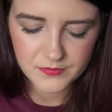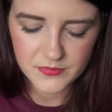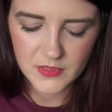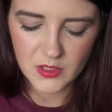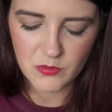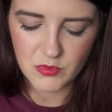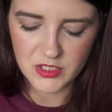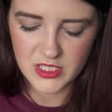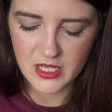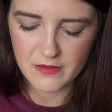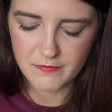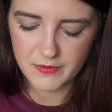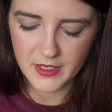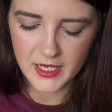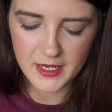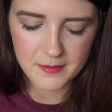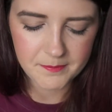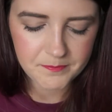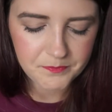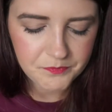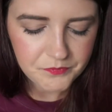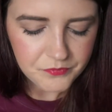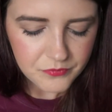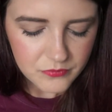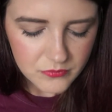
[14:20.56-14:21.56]
It was lovely.
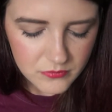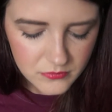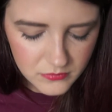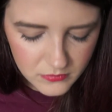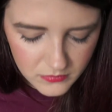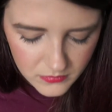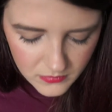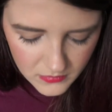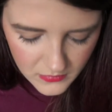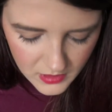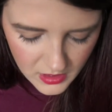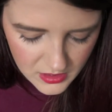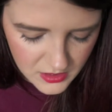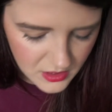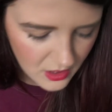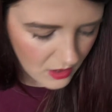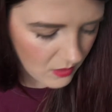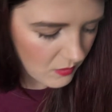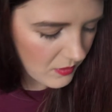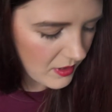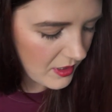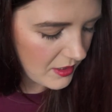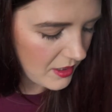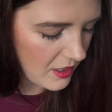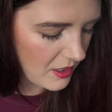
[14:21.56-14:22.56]
So I
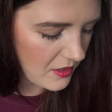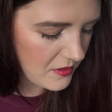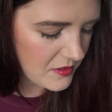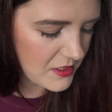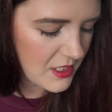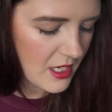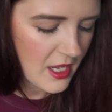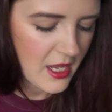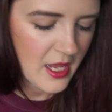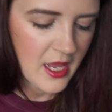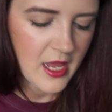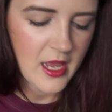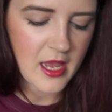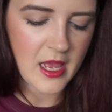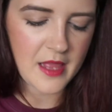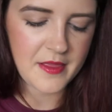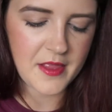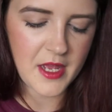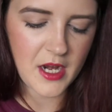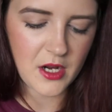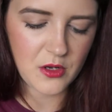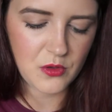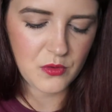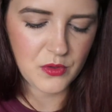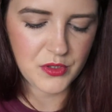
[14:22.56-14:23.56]
got one of those, and
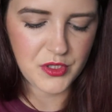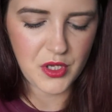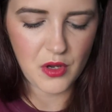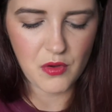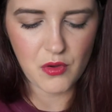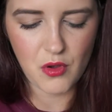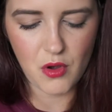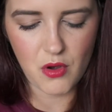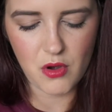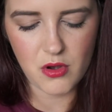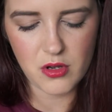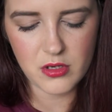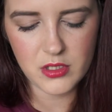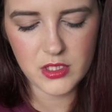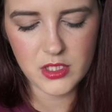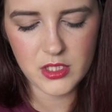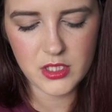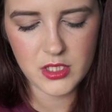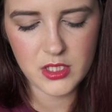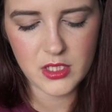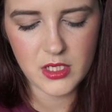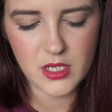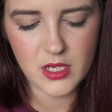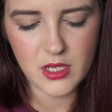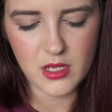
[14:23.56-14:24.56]
then I also
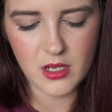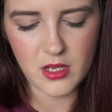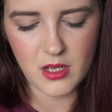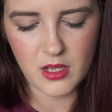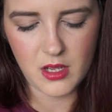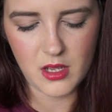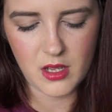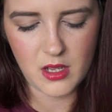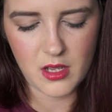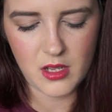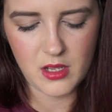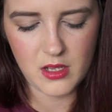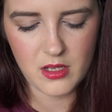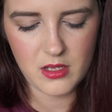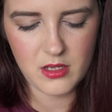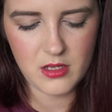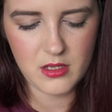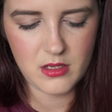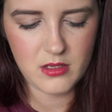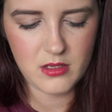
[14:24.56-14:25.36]
got what